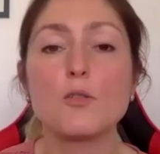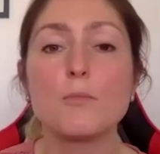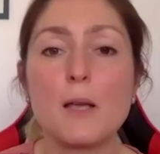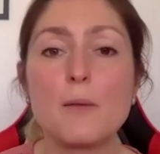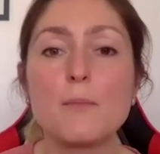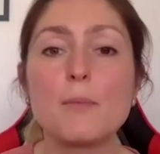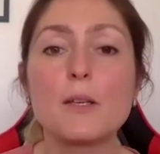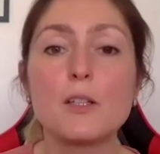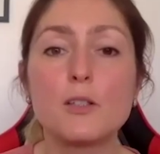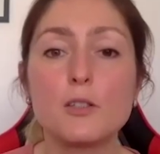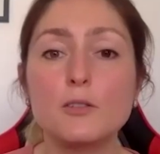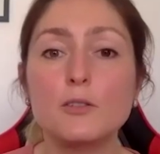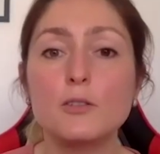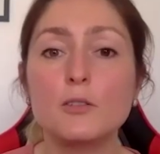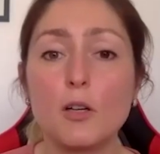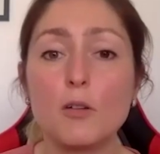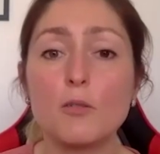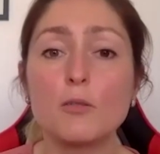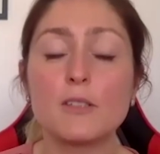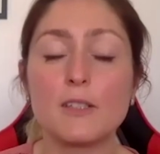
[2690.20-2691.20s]
who maybe
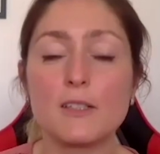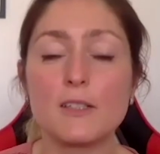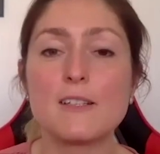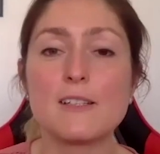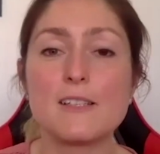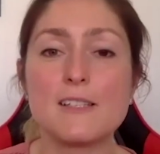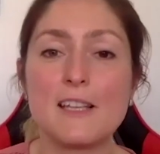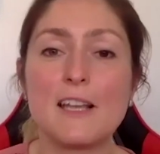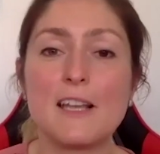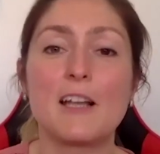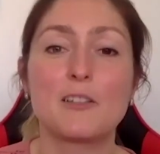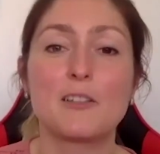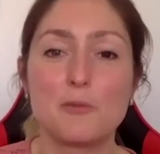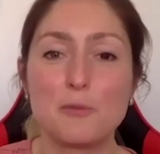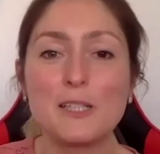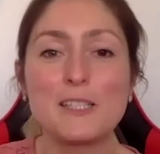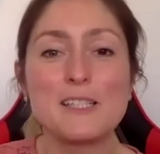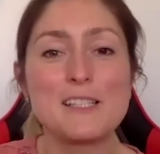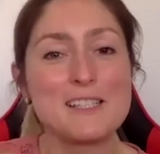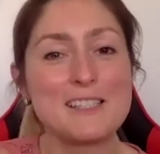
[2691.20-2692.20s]
don't understand,
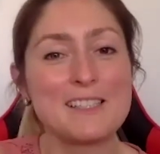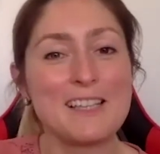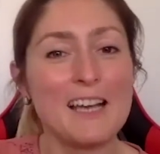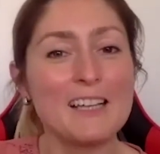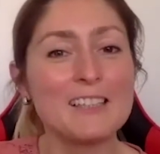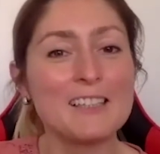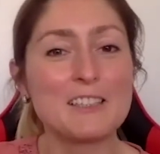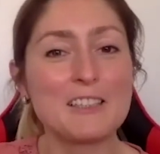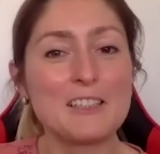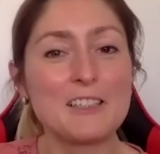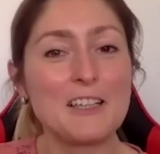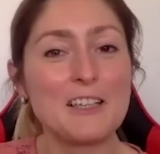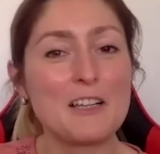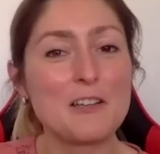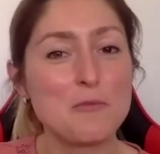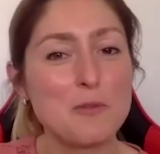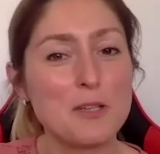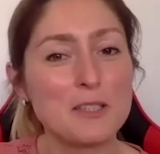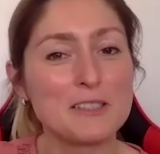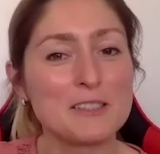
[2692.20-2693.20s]
what is CAC
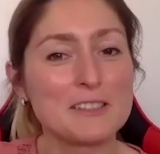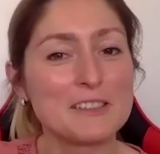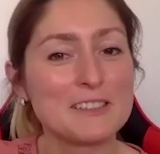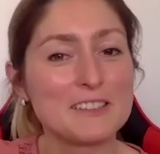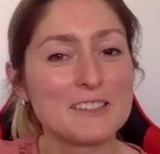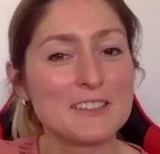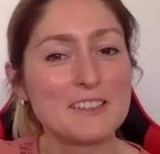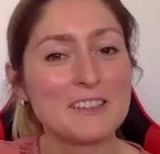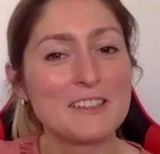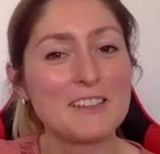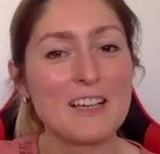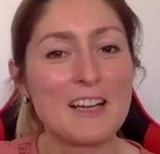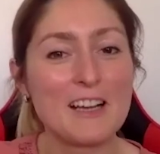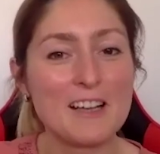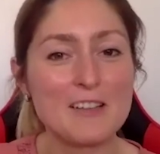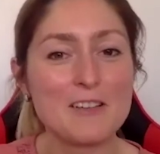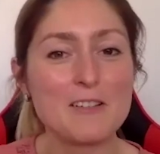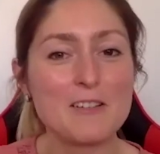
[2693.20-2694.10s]
and what is another?